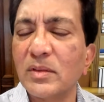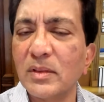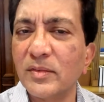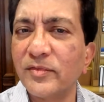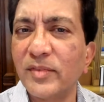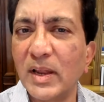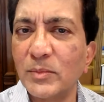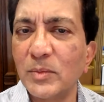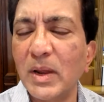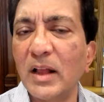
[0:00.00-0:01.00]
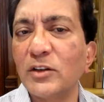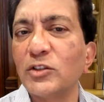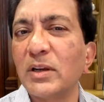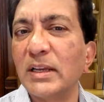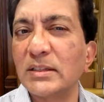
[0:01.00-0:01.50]
the
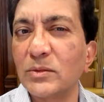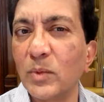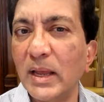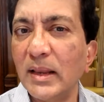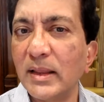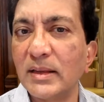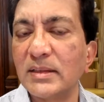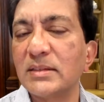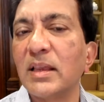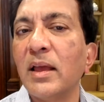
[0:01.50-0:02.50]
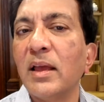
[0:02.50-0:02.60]
fibromyalgia as well as